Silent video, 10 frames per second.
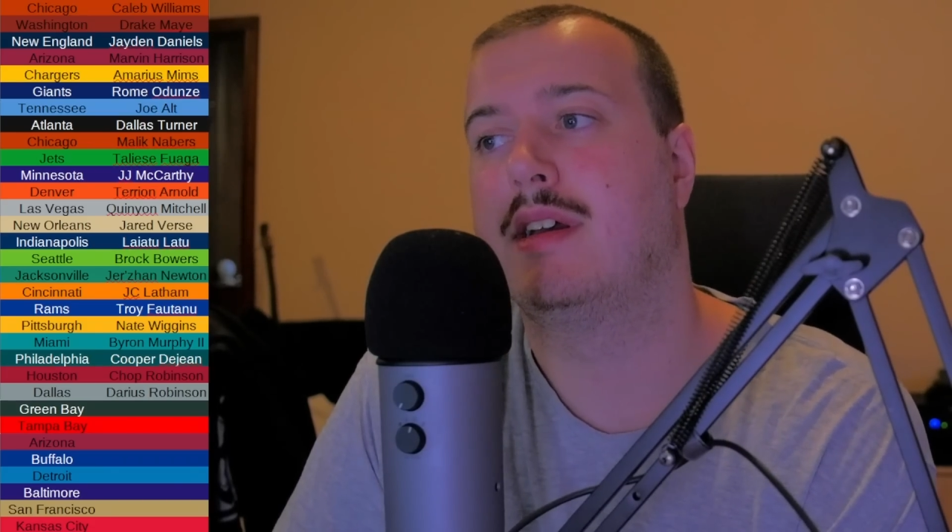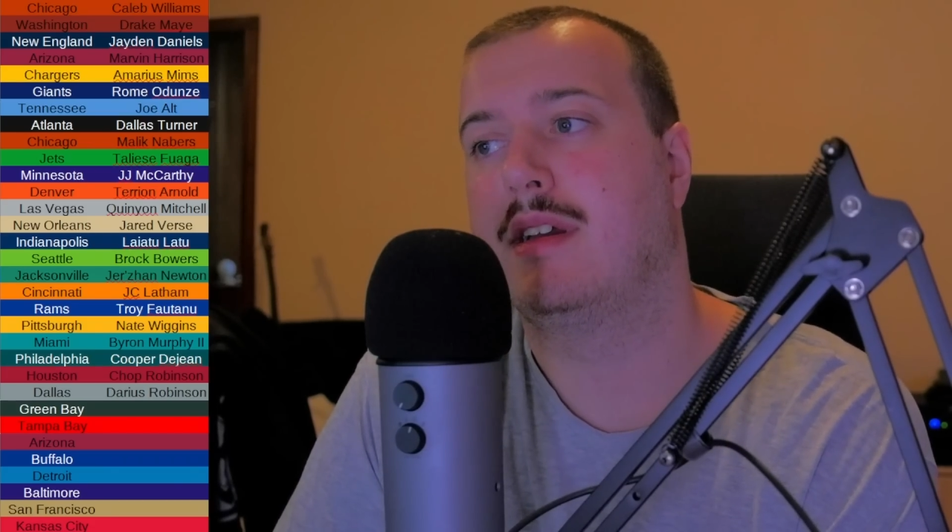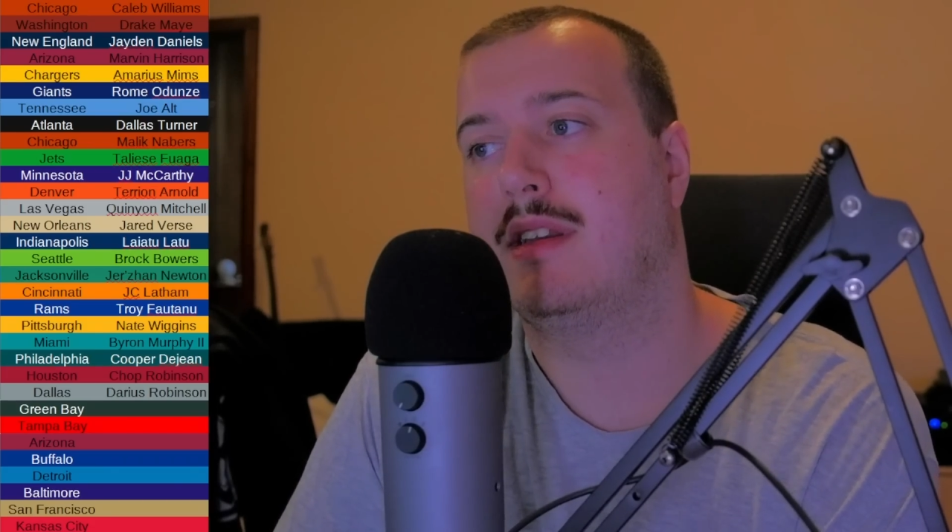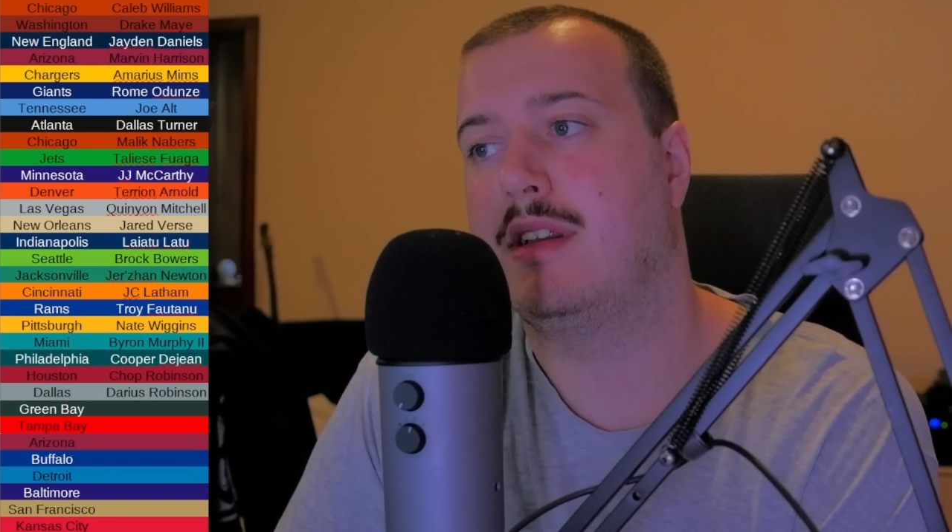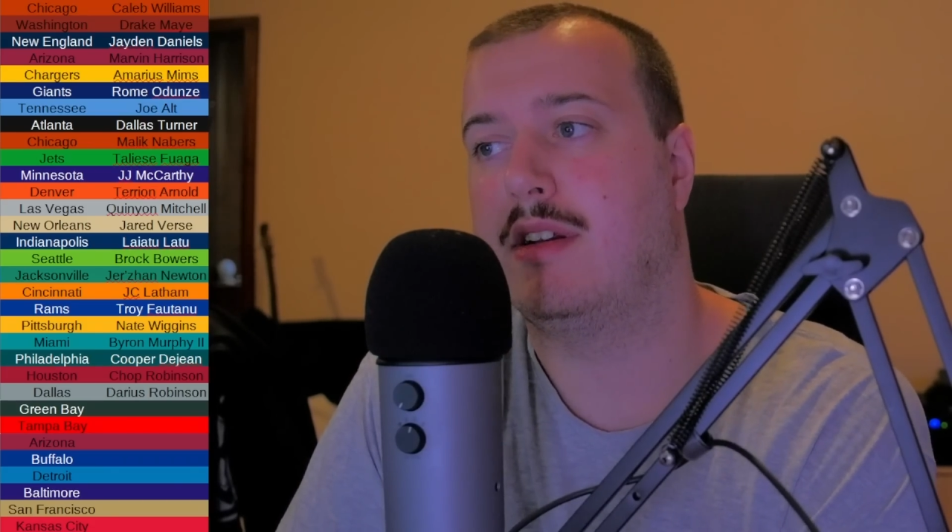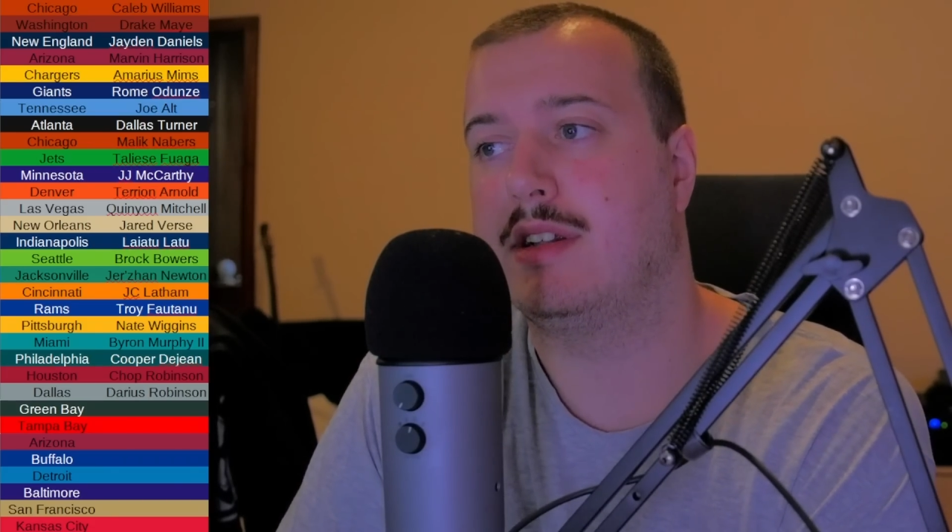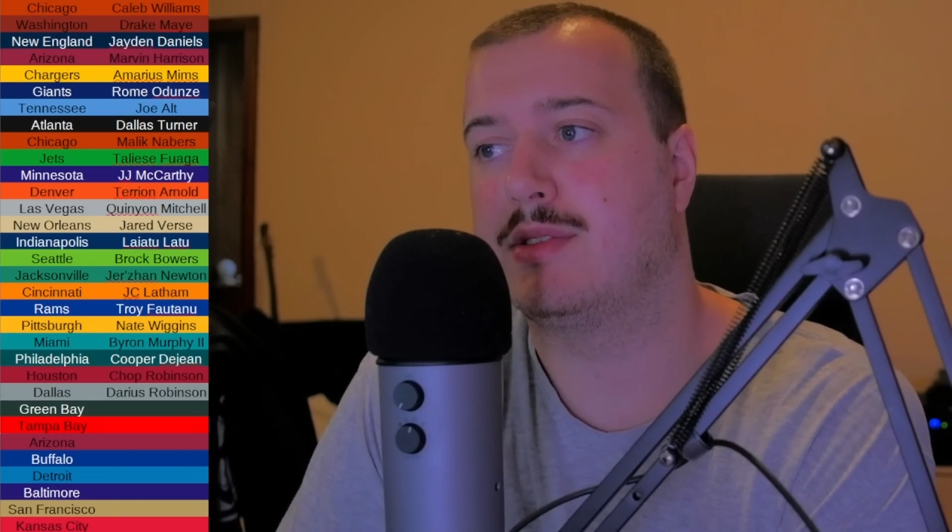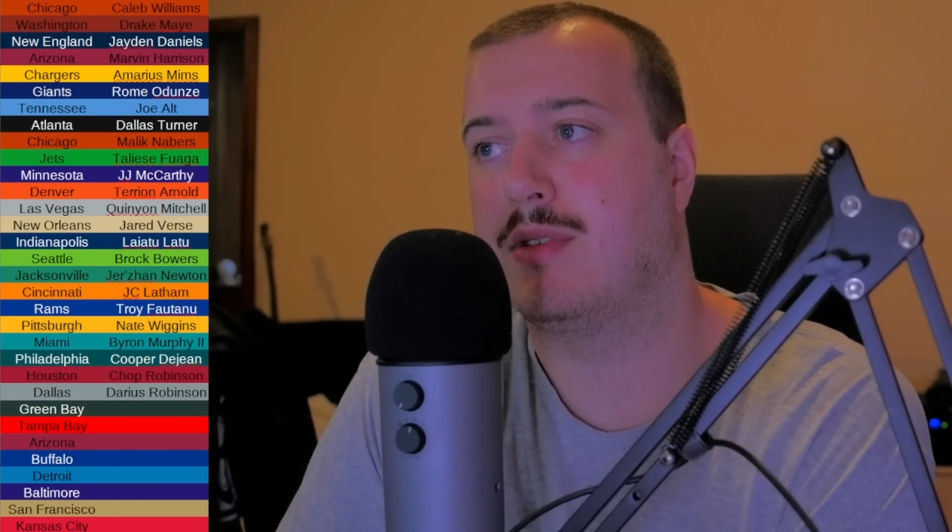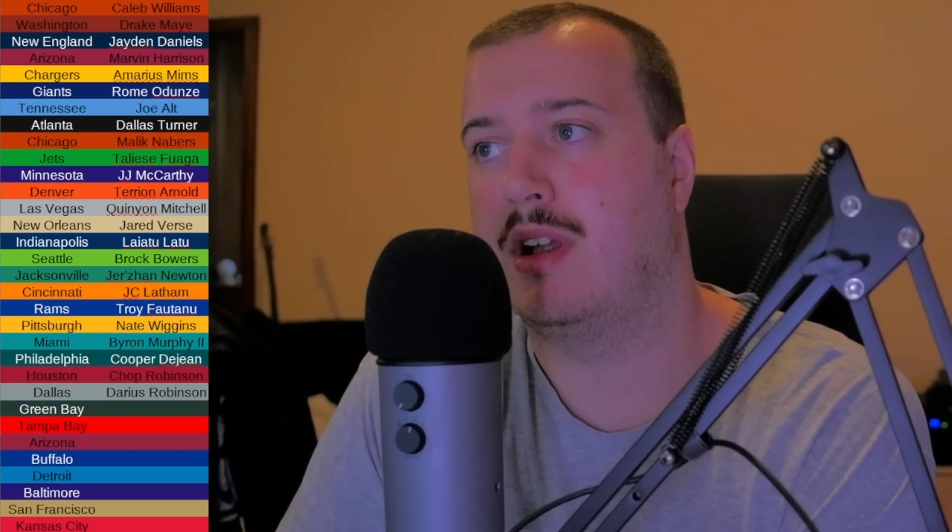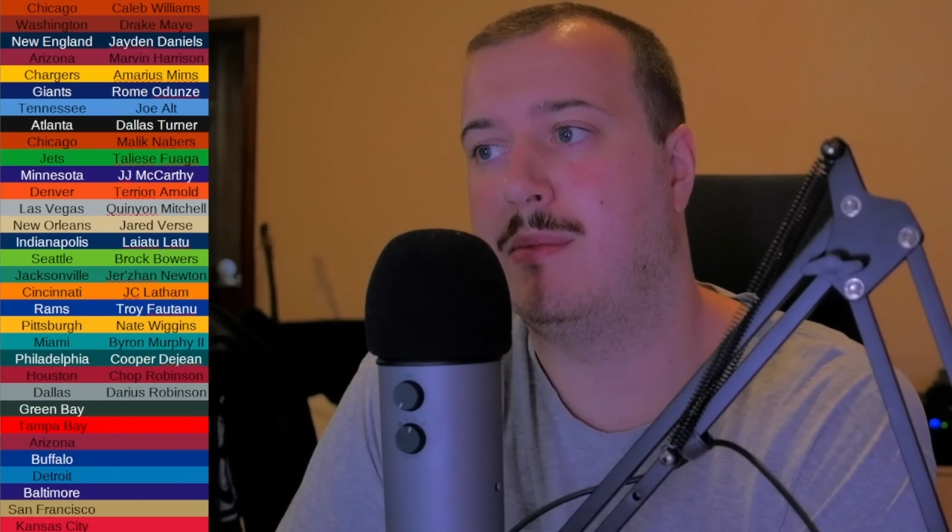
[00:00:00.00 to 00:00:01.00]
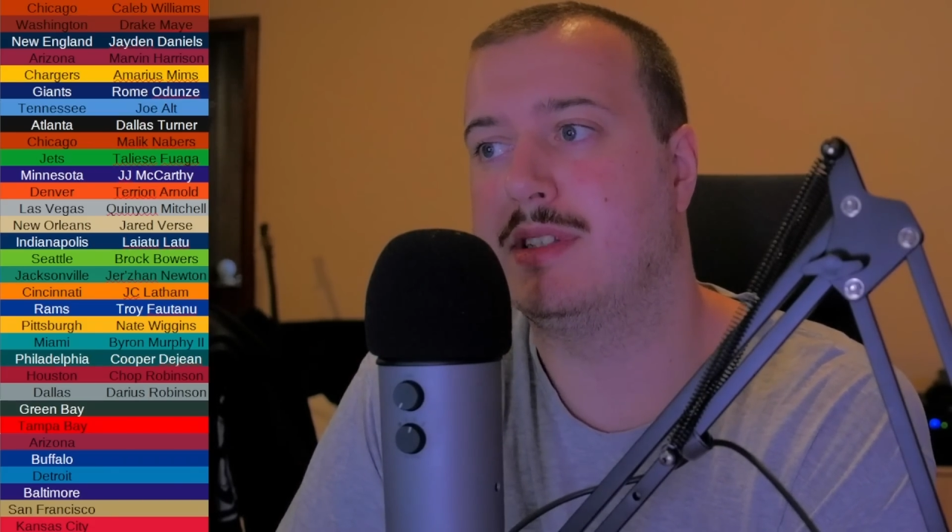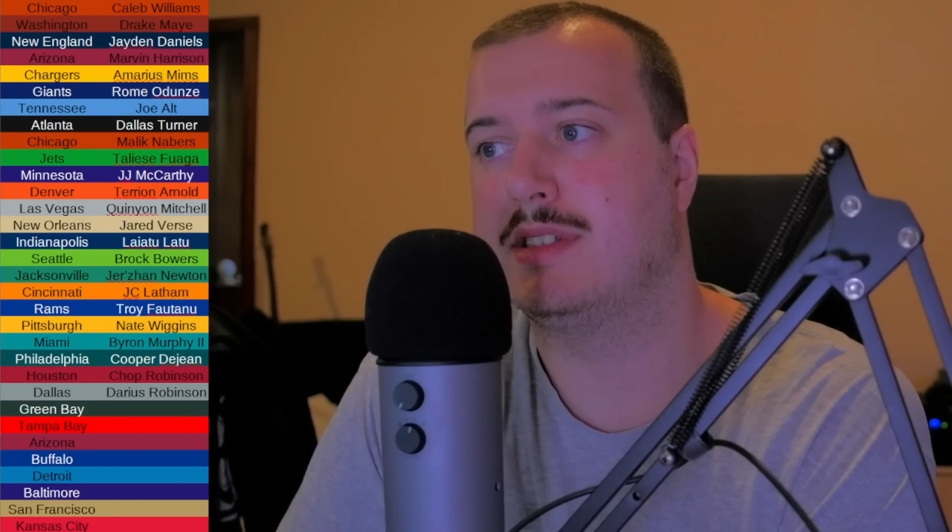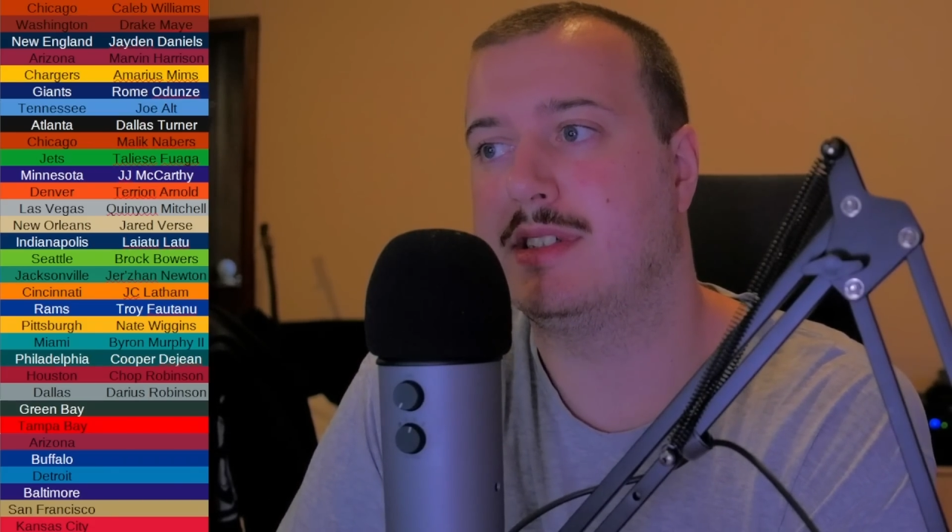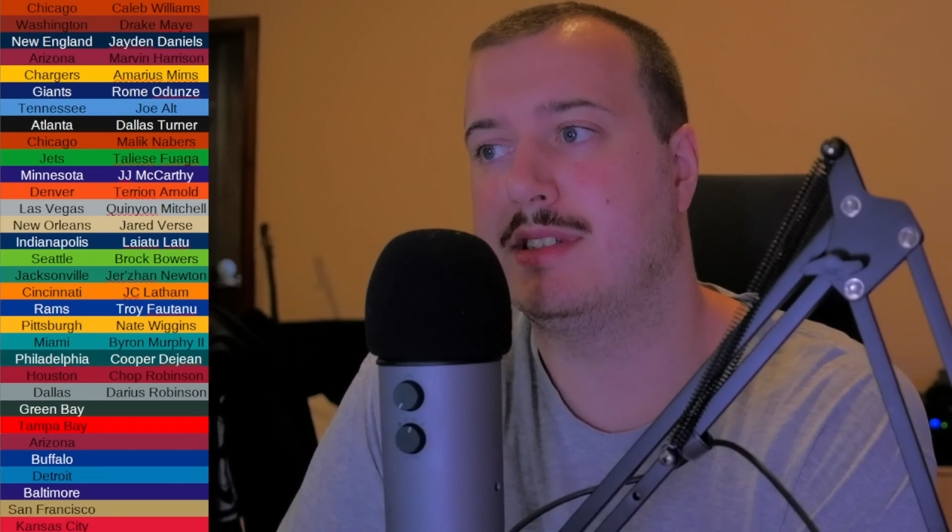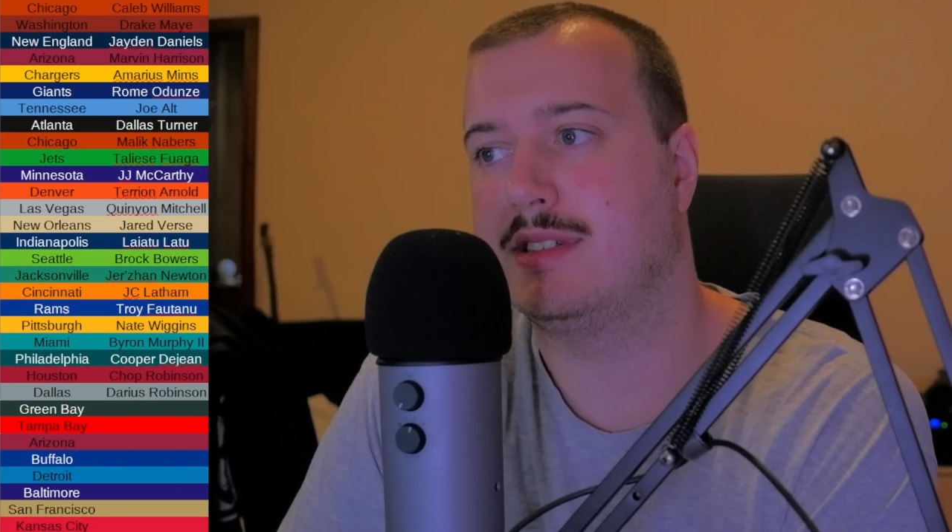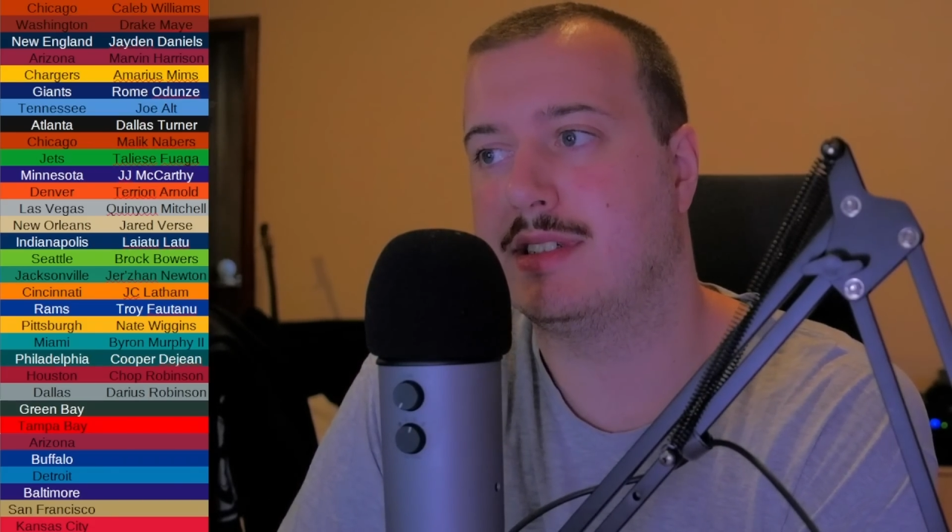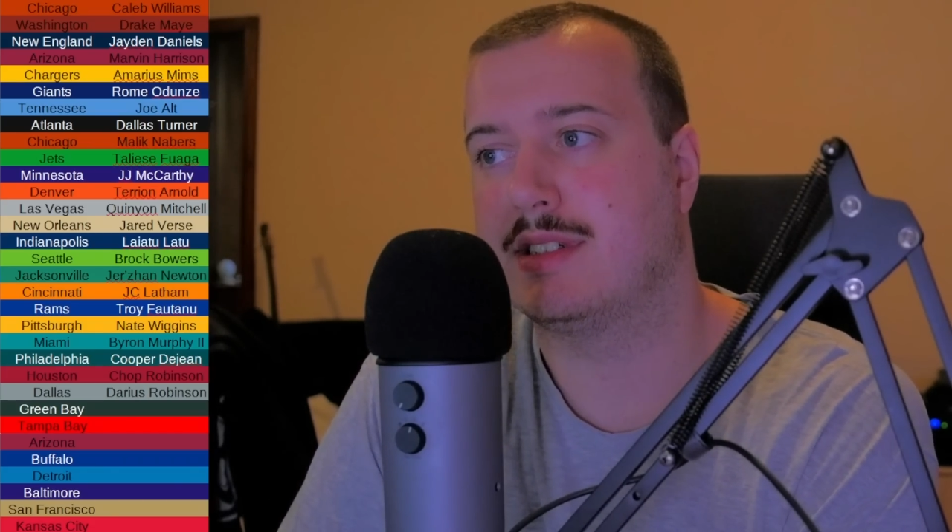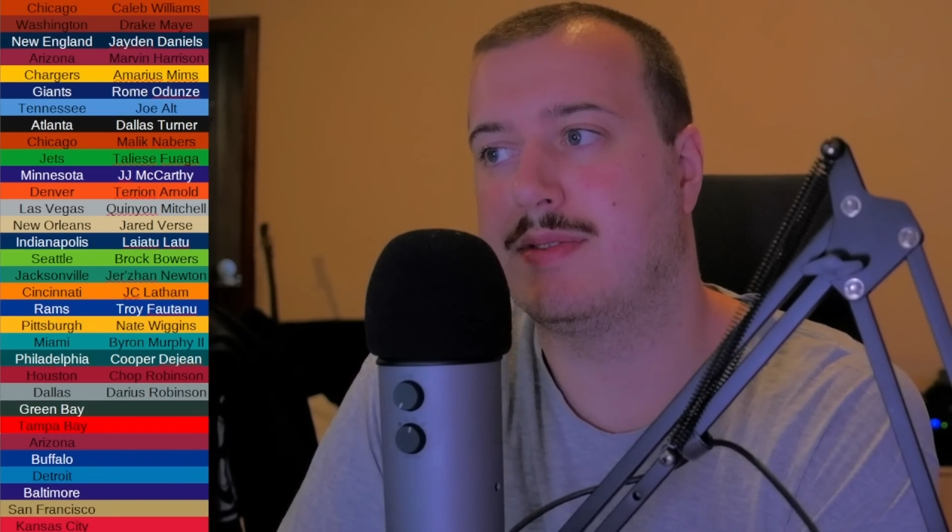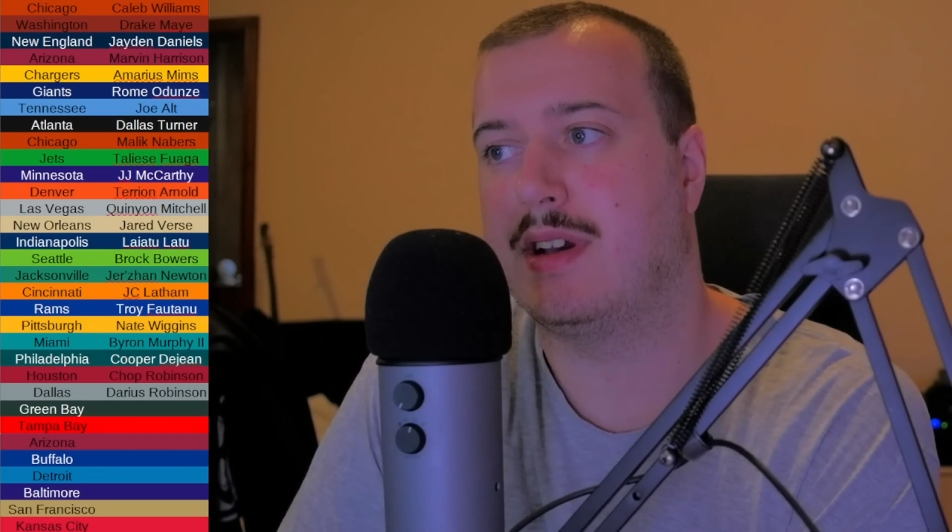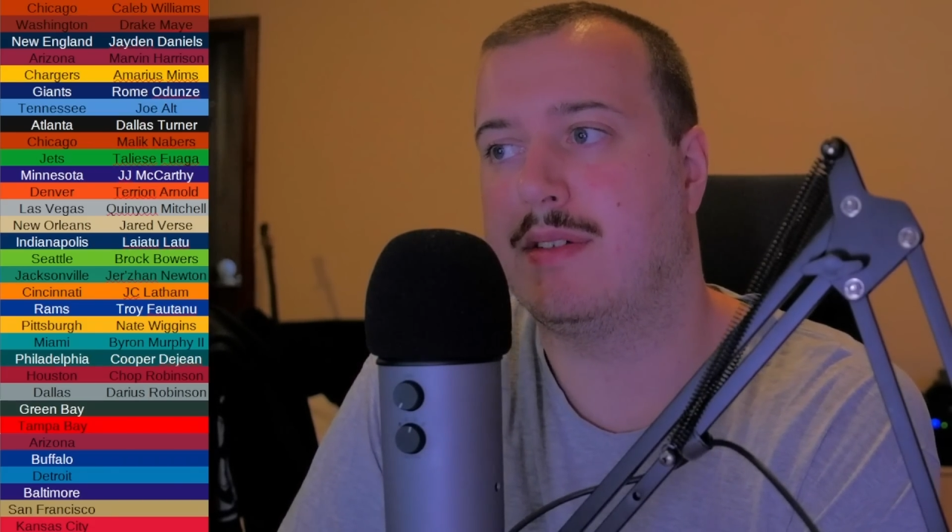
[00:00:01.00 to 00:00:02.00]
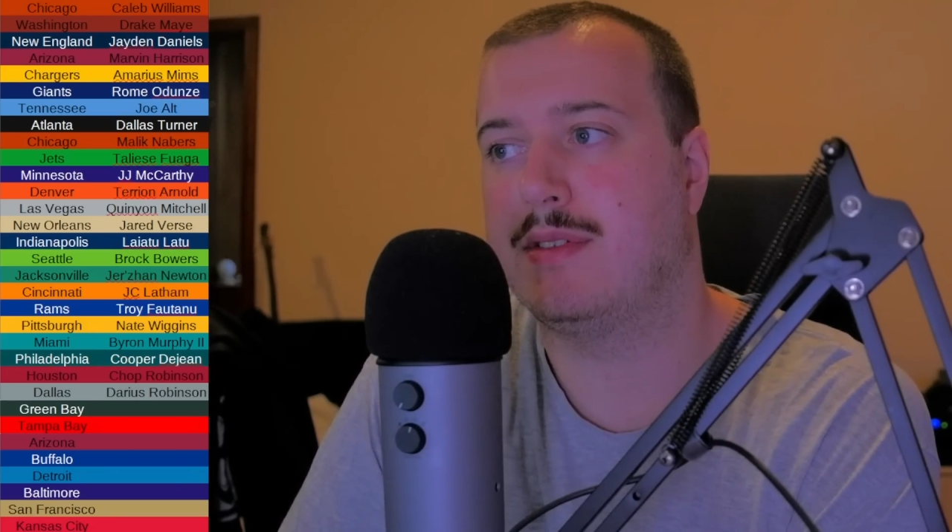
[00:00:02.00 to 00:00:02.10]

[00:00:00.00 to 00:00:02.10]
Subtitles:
Darius Robinson, 6'5",